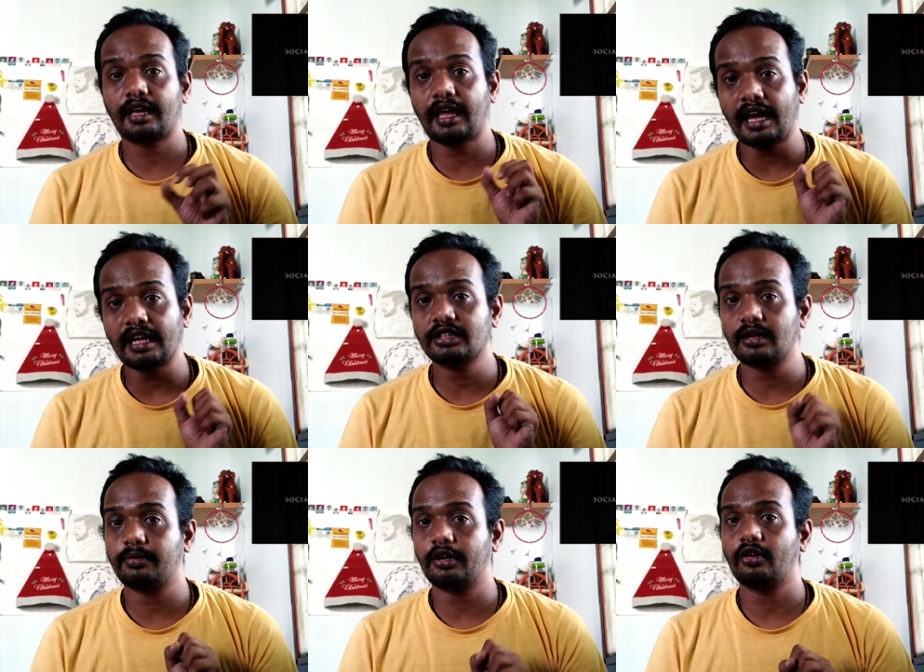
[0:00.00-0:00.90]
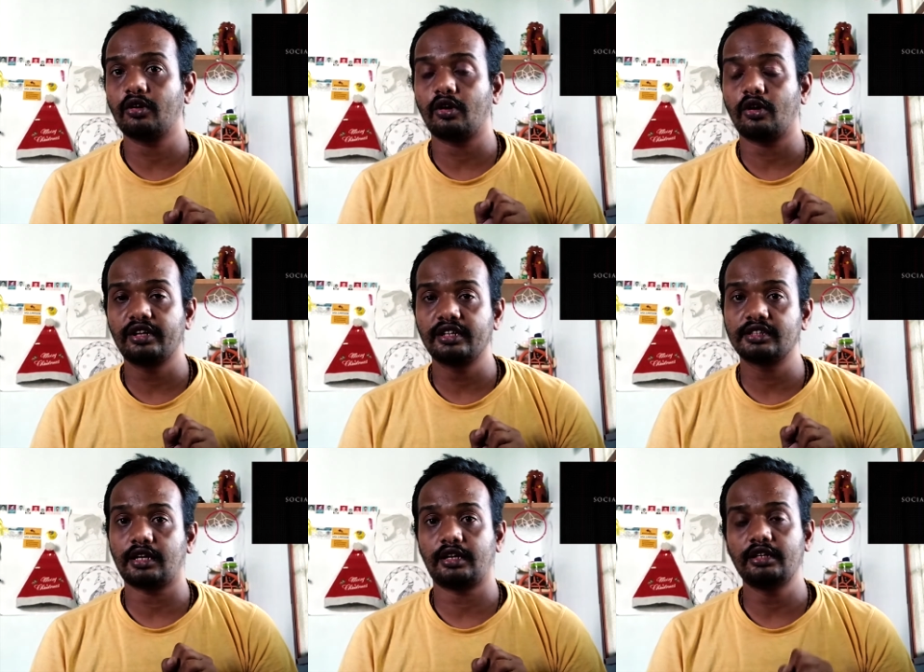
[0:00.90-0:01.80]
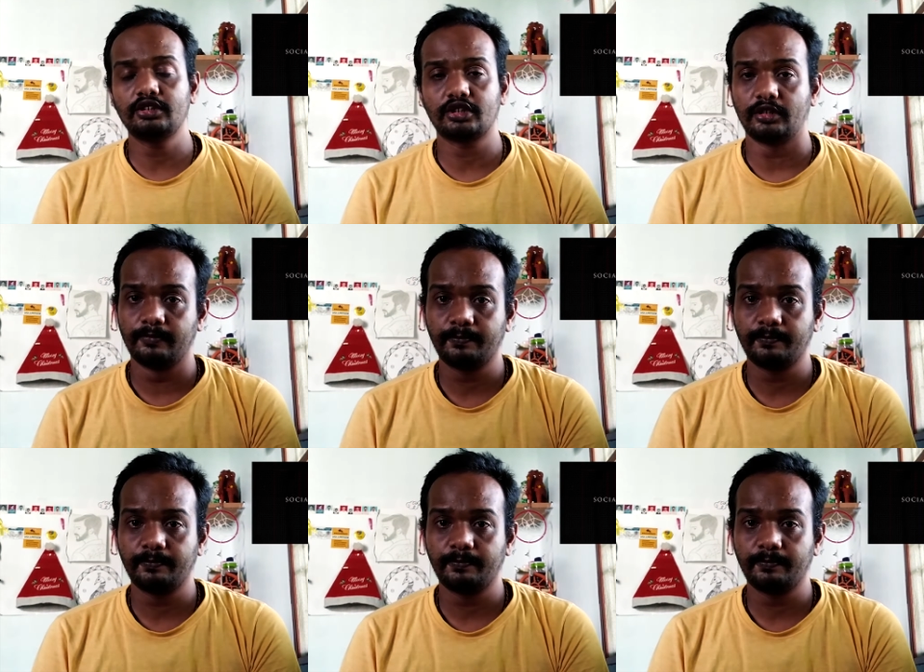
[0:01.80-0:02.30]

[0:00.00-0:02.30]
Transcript: catch that particular audience attention.